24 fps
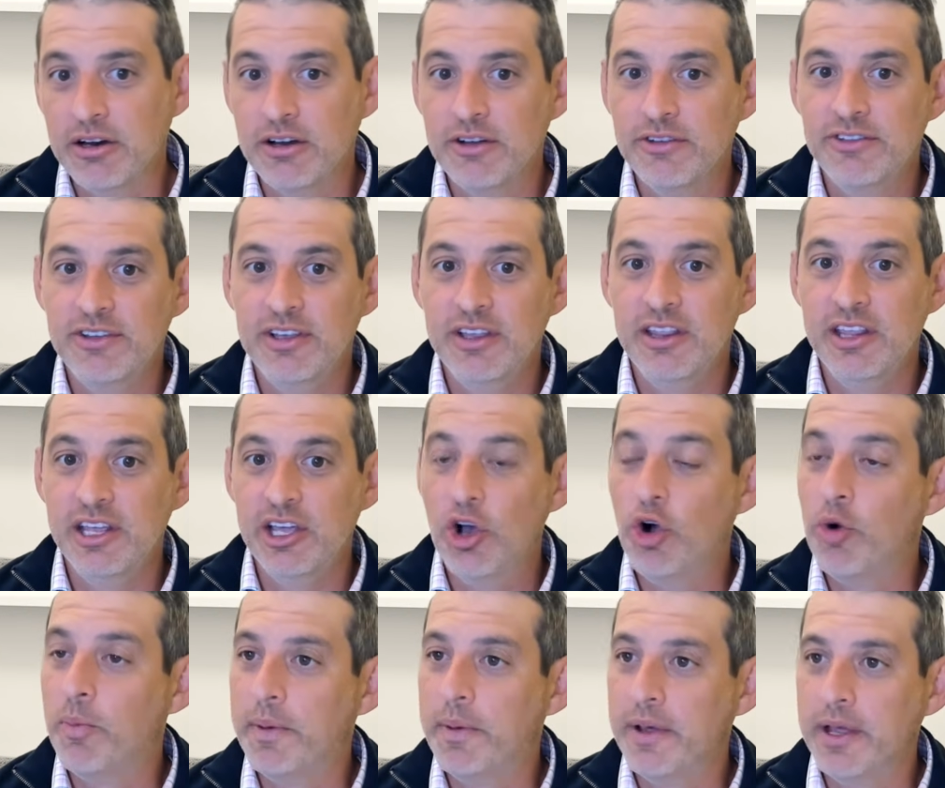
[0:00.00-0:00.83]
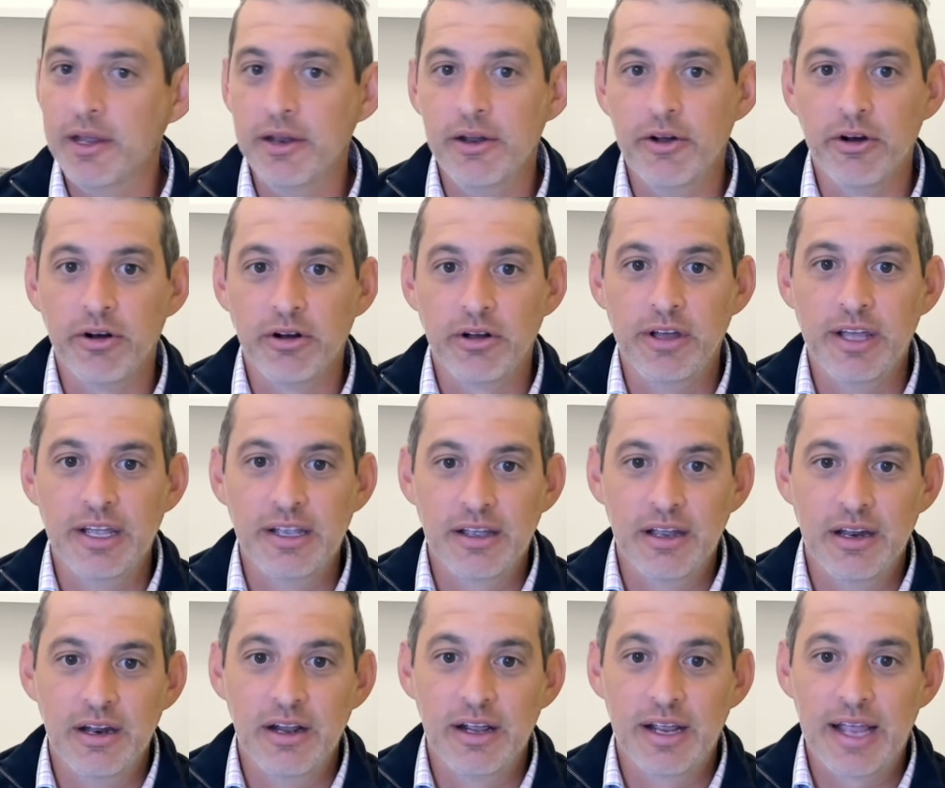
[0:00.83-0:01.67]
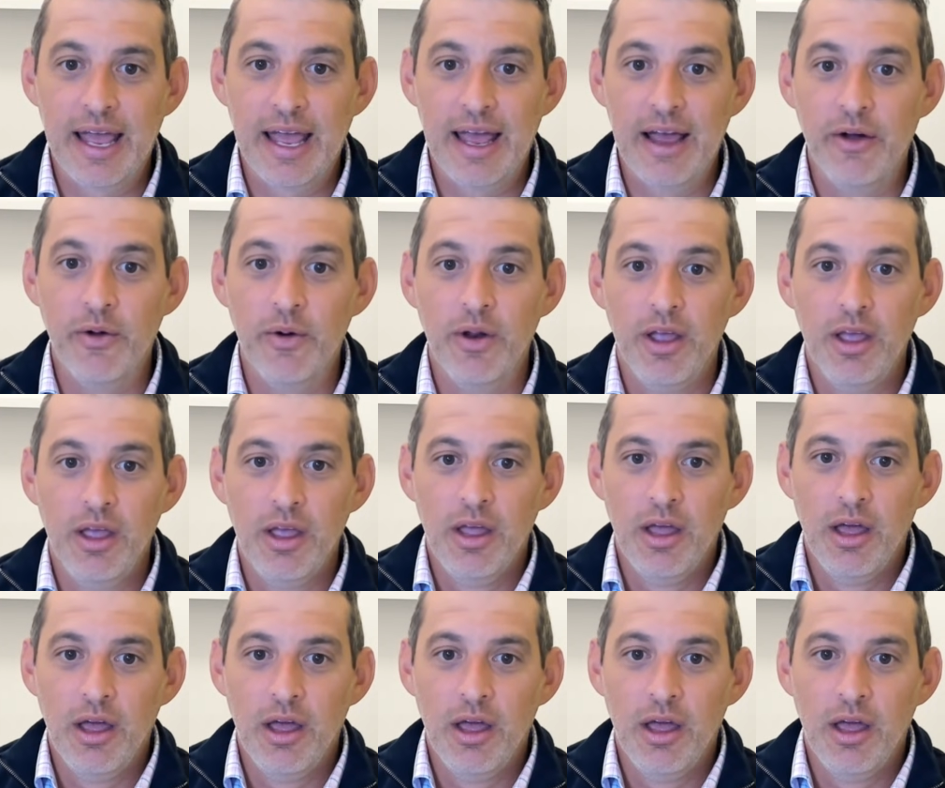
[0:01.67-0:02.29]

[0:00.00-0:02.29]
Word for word: going to see the open or in account